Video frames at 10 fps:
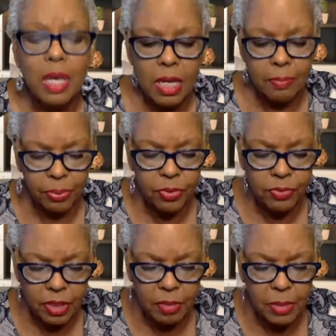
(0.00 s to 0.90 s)
improve
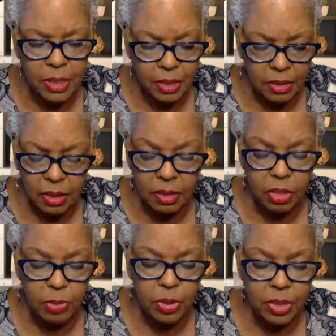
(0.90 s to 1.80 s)
the
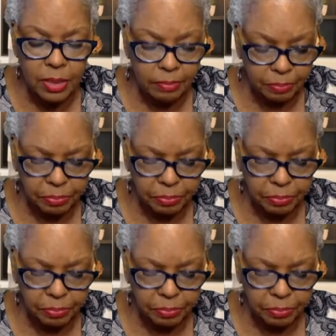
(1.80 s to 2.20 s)
community.